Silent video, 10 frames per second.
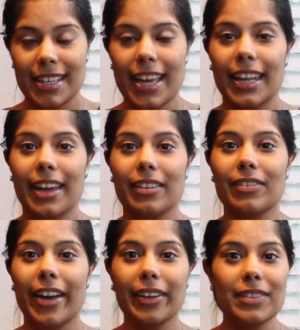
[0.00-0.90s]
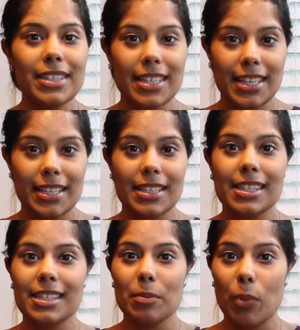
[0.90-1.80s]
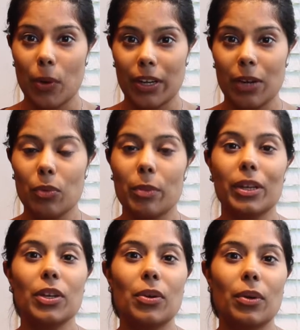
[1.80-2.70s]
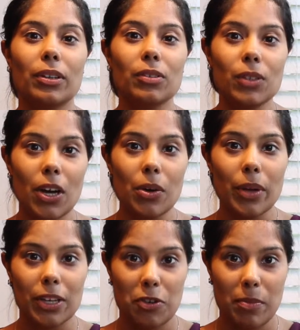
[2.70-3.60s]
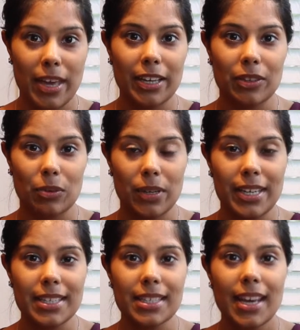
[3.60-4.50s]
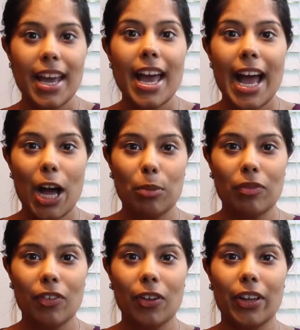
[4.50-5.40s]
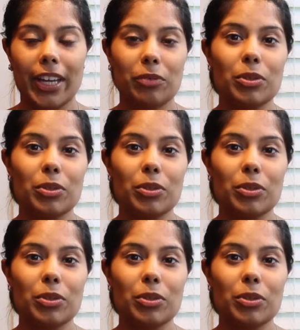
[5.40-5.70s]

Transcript: And I've seen supporting women who are low in omega-3s helpful in